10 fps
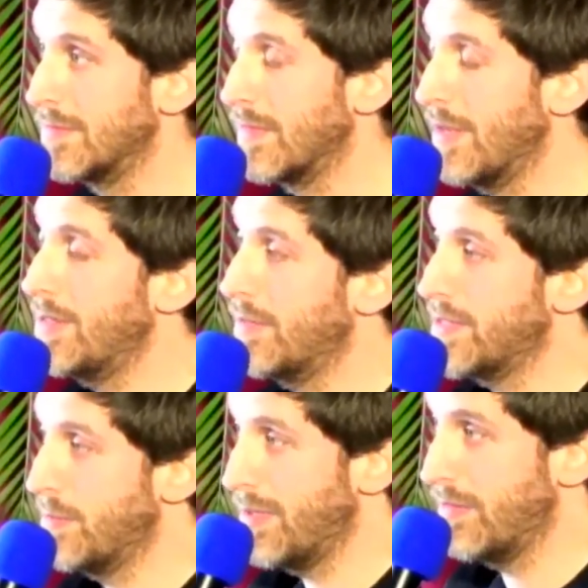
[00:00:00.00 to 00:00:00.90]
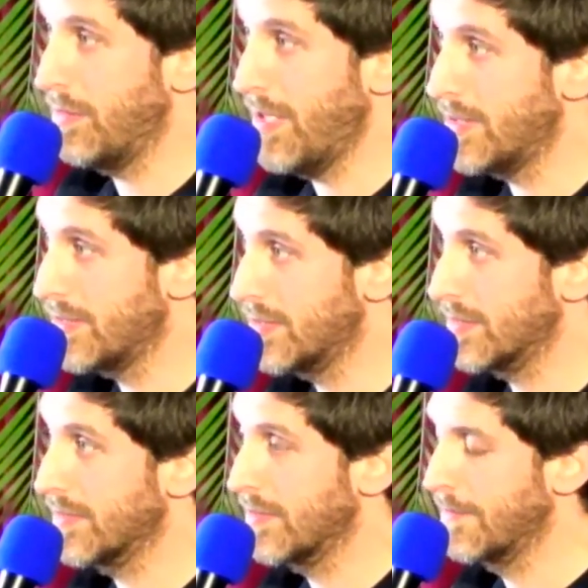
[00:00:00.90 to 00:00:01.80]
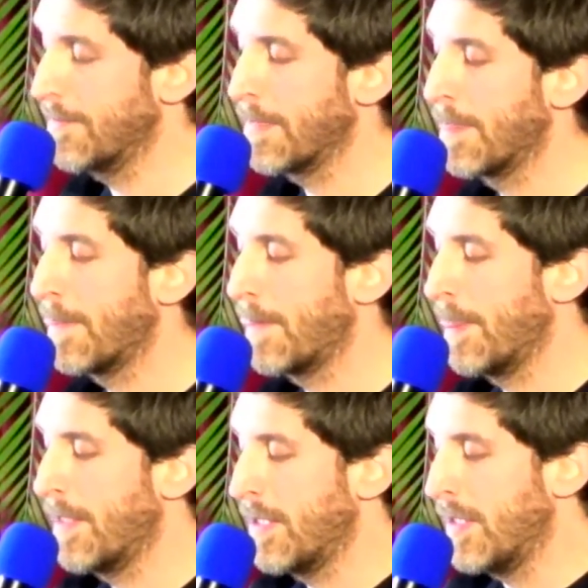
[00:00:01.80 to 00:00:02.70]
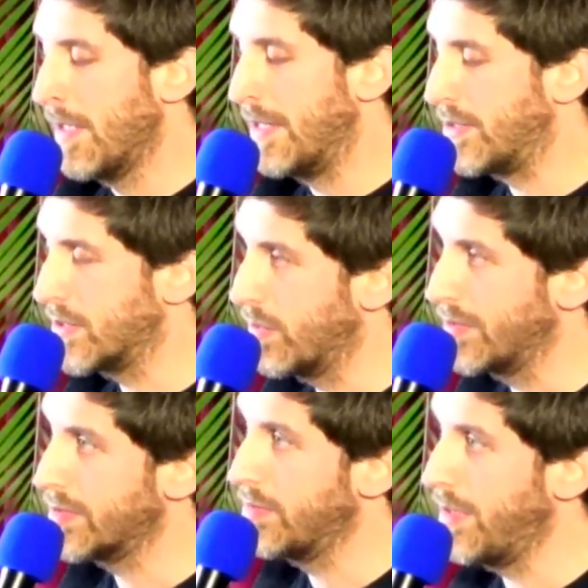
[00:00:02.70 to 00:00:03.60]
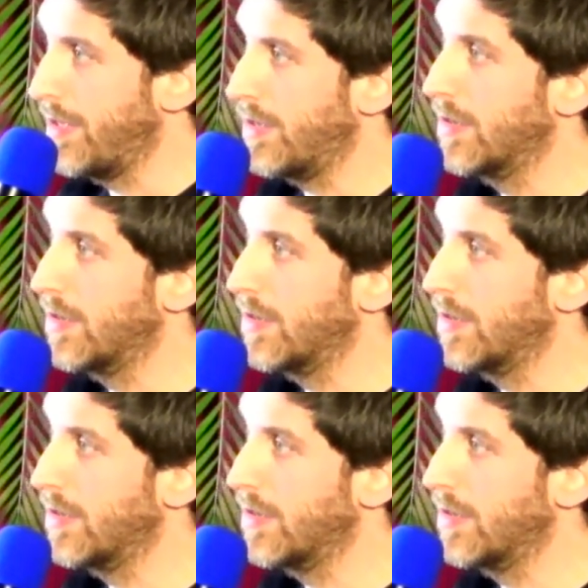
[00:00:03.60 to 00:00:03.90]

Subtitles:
even if it's a bit of a mess. It just wants to be